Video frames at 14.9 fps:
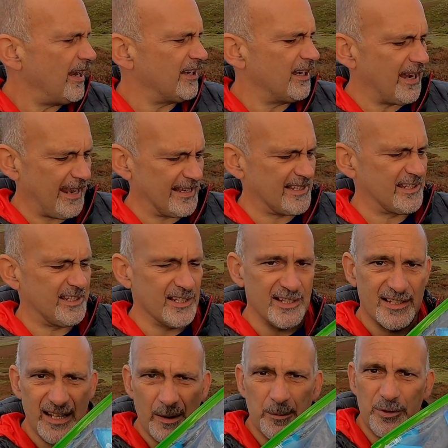in an
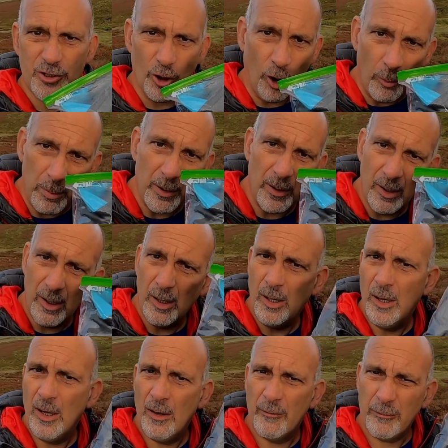Asda zip top
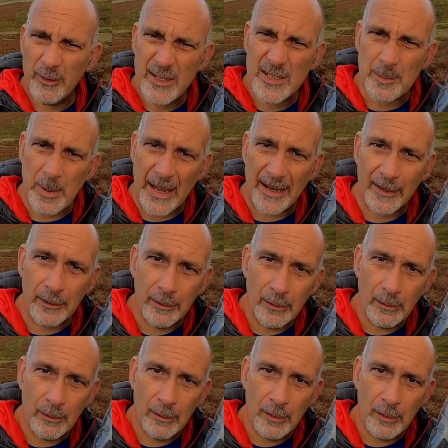freezer bag.